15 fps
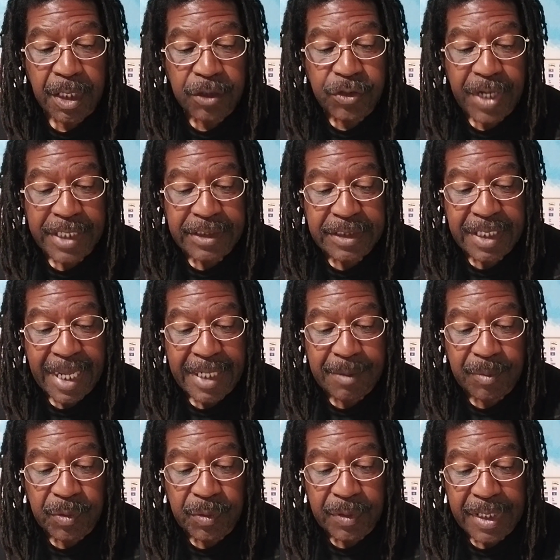
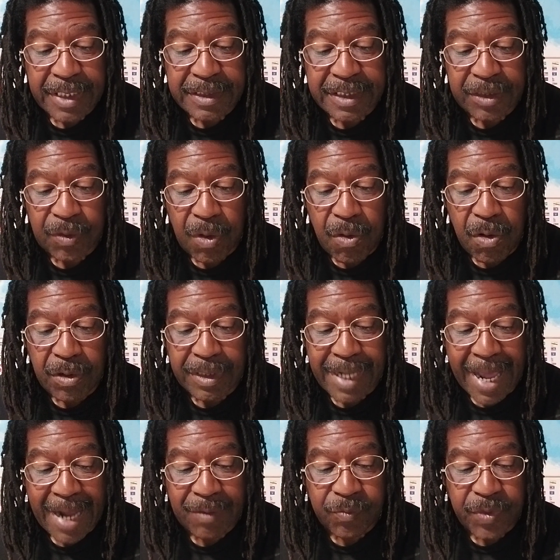Translatable is an
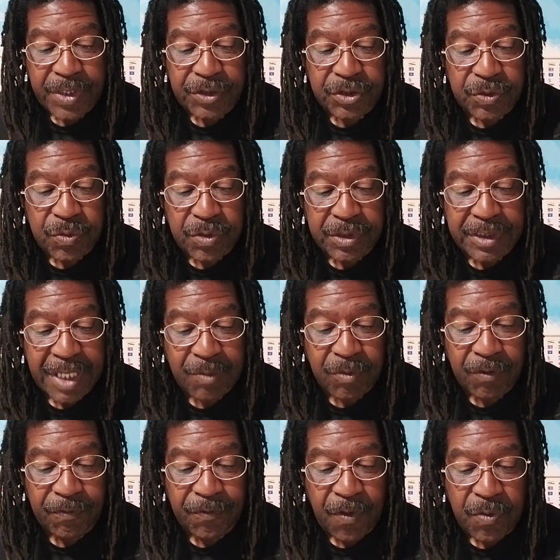online resource that
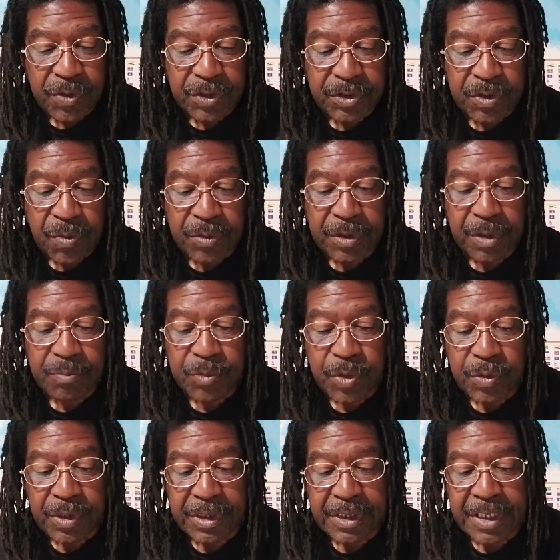will focus on
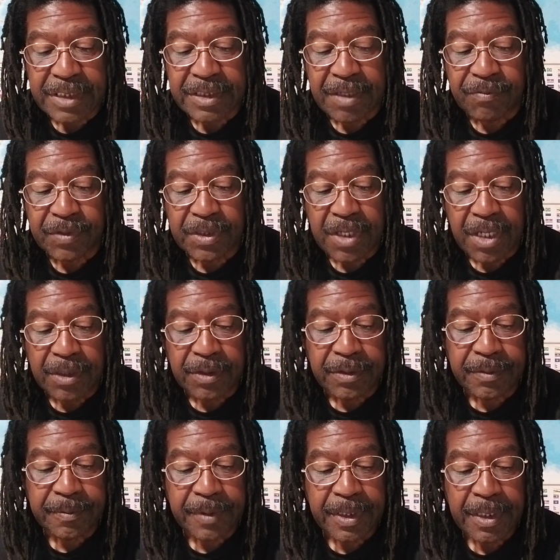communities of
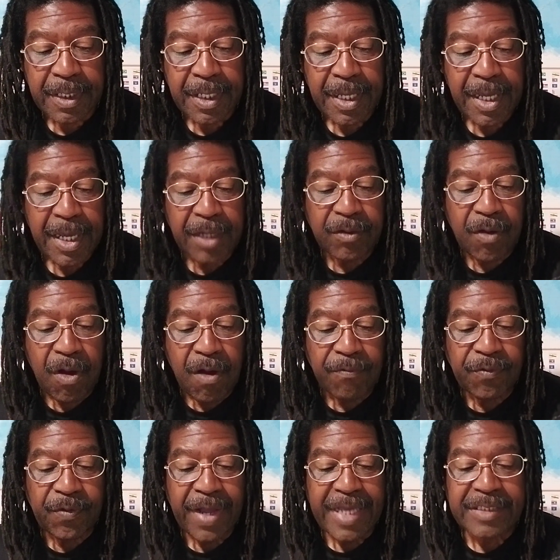color and
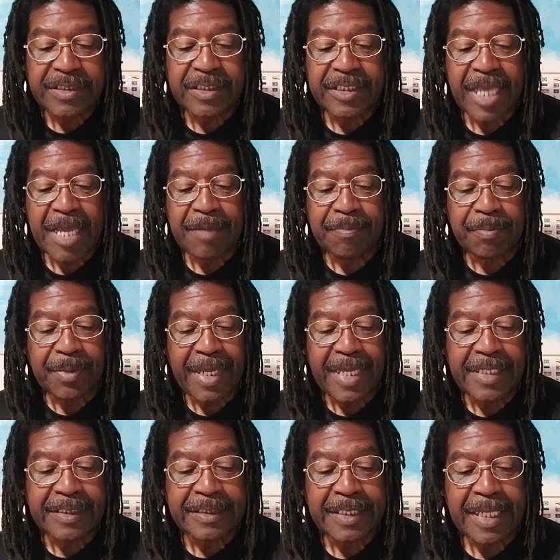offer a safe
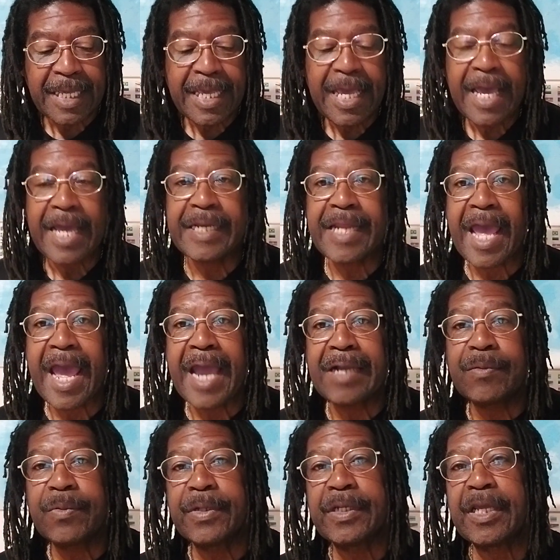place and
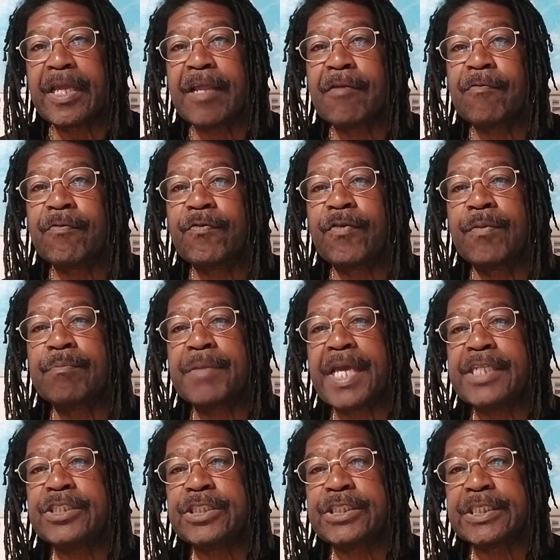accurate
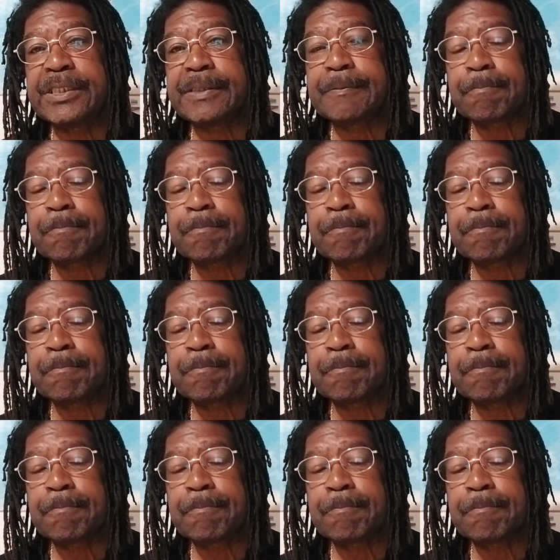information.